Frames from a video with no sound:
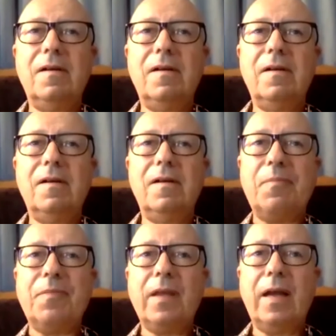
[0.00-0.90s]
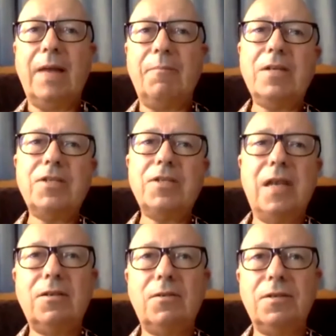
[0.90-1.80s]
And much
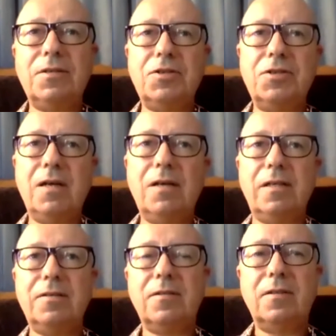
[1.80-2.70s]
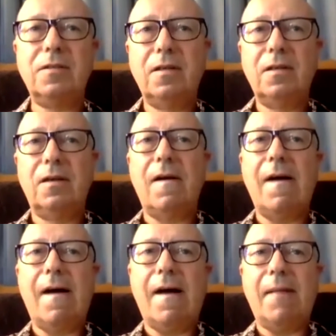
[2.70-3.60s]
later, as a journalist,
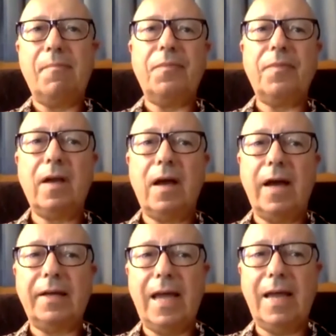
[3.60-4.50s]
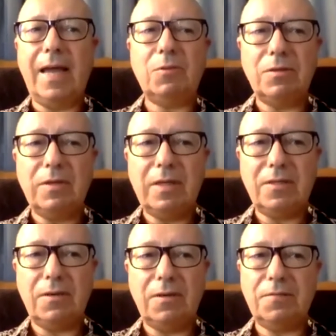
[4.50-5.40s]
I came to
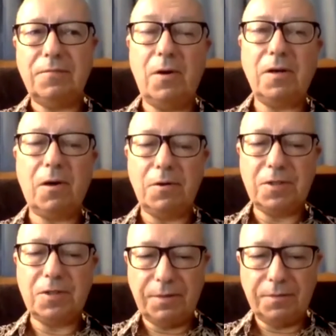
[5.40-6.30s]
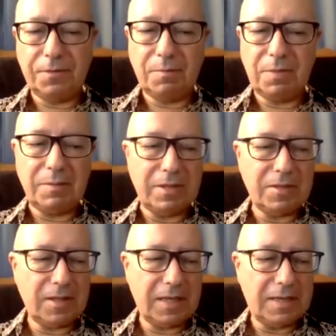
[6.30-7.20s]
Indonesia as a foreign correspondent for the
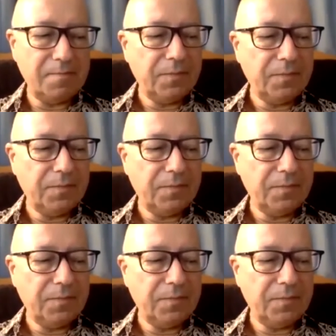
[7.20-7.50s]
BBC.